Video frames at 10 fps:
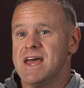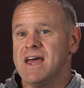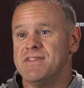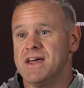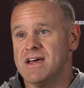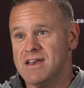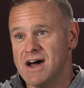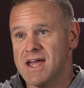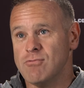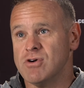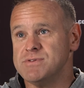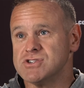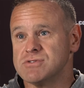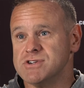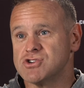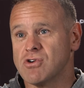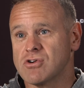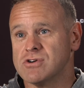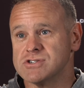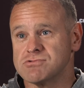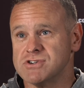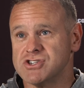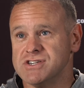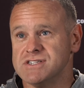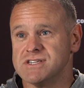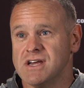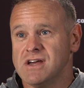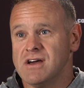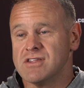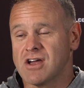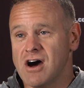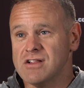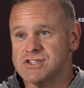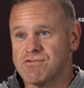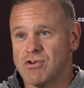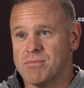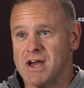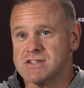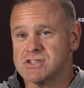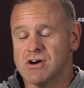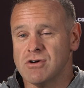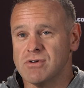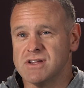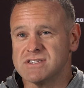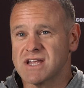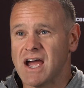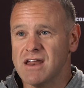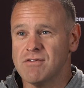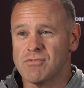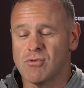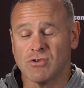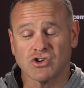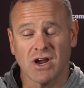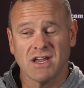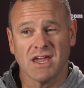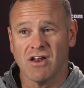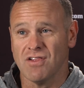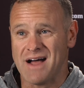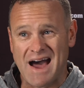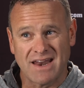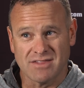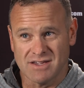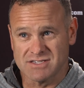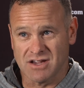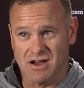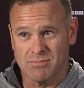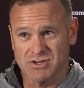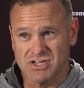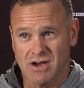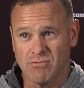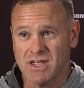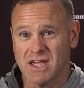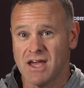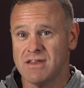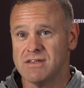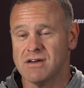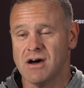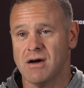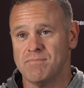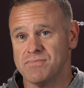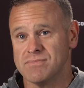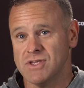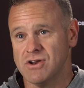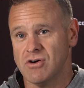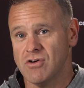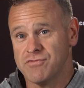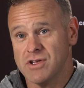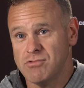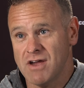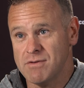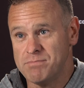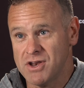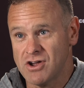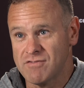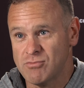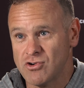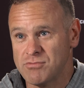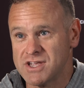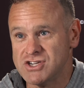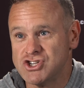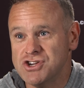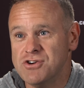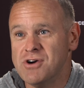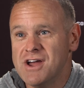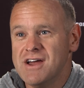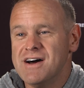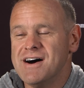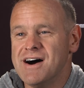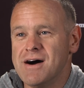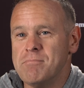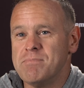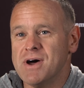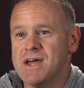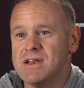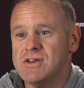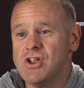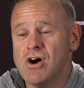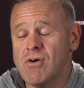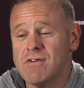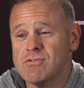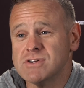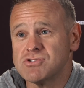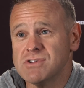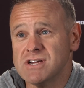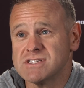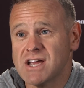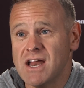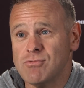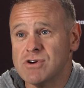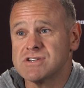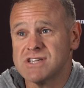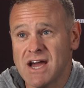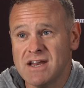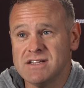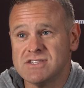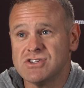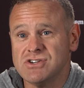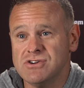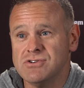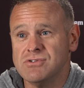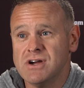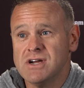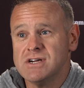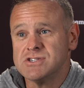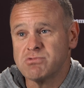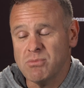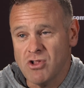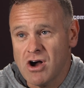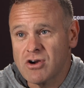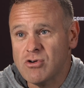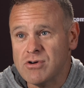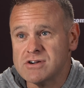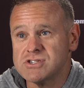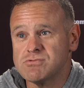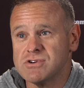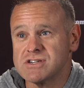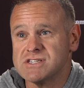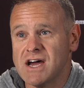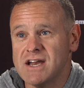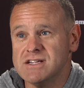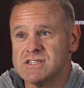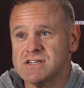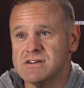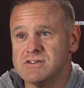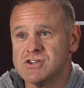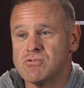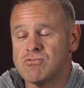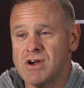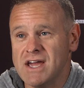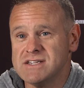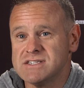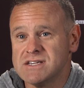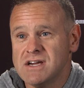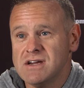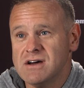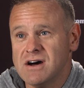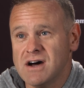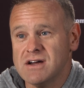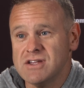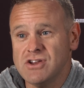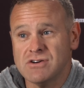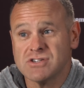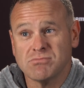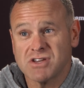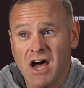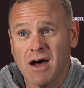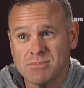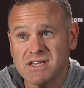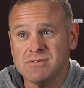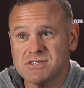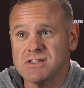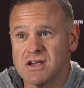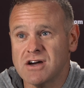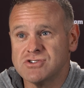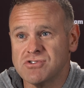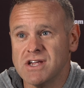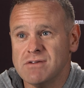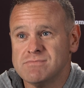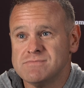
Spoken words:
and then at night we'll be swimming short course, which is the college format. So it's kind of we're trying to get a lot of things accomplished that weekend. You know, hopefully we haven't bitten off more than we can chew. But, no, everyone's really excited. We're excited to swim long course. We're excited to race, some top teams in the country.